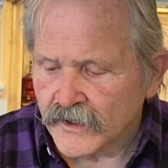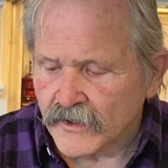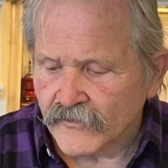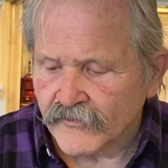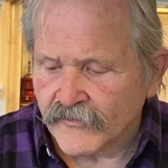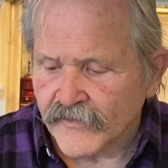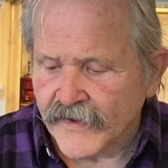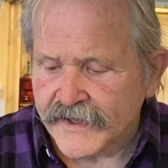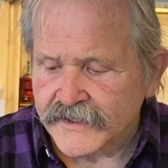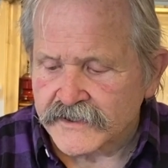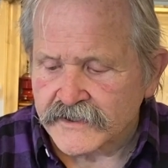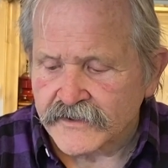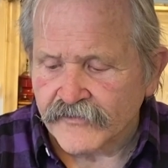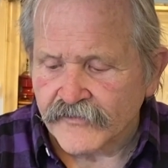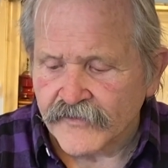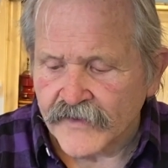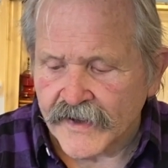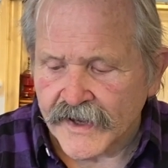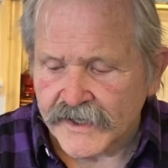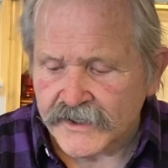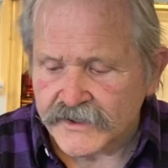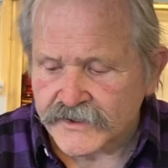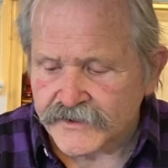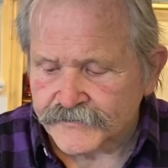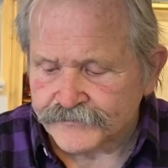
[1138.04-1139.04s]
face to
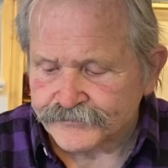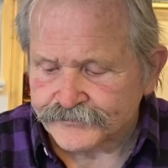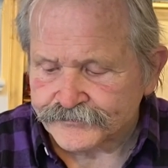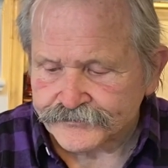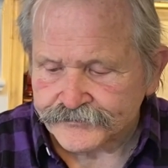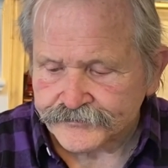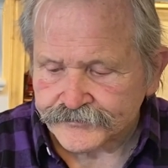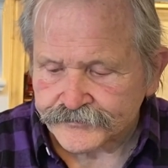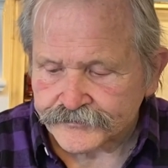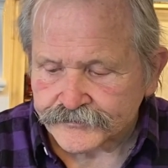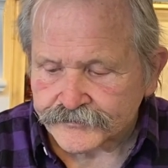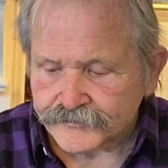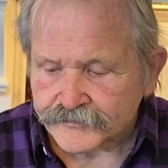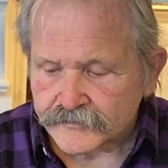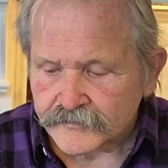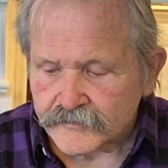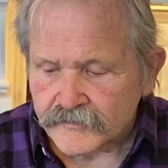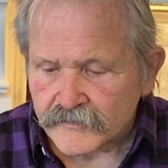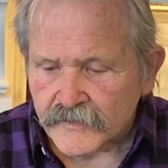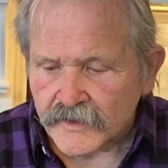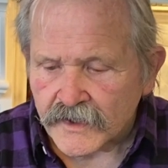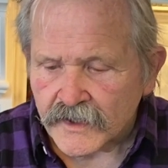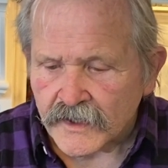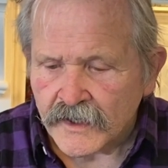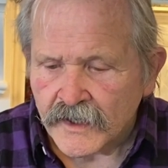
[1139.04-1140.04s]
face.
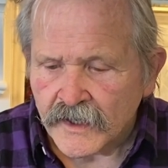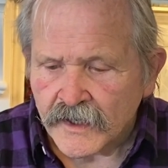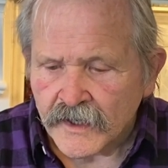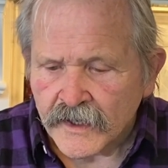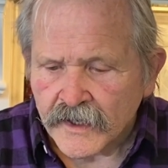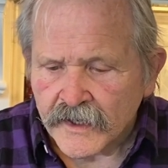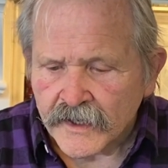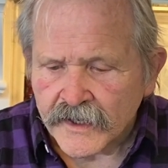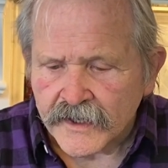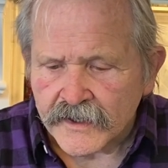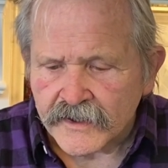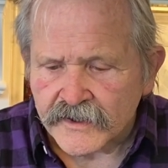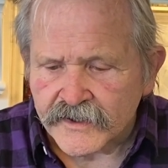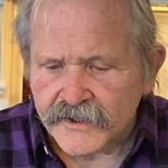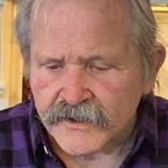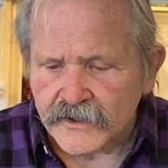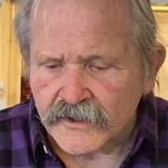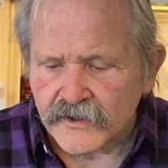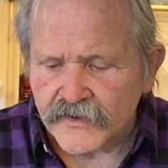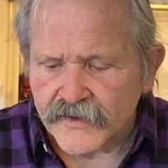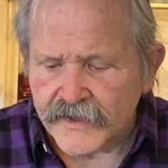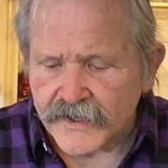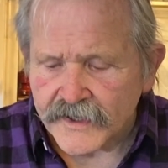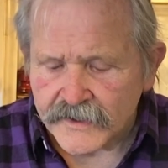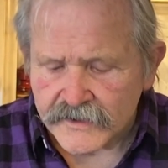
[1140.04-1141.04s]
Until
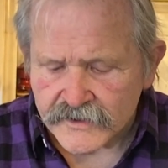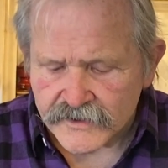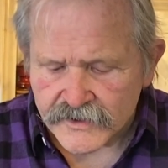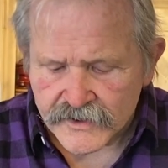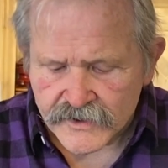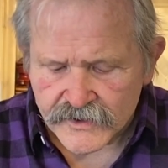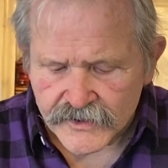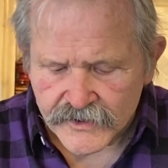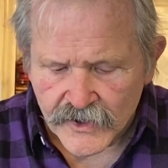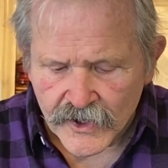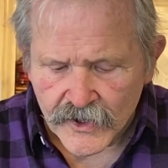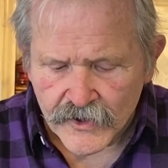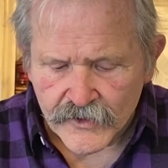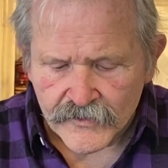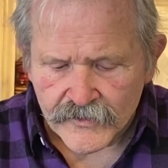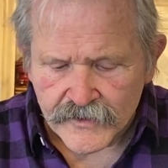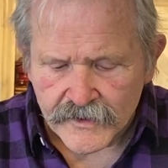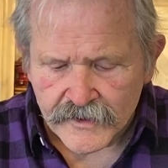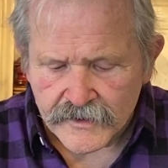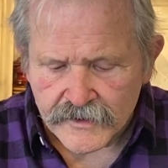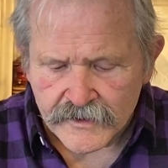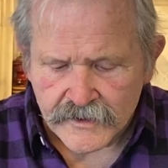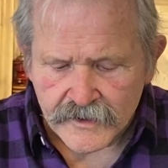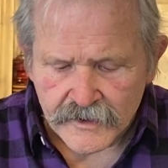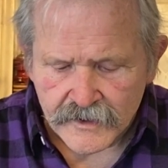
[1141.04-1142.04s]
then, just know
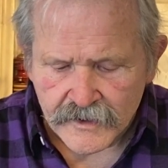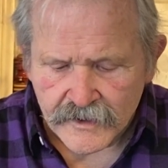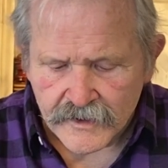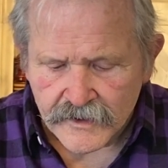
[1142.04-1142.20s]
that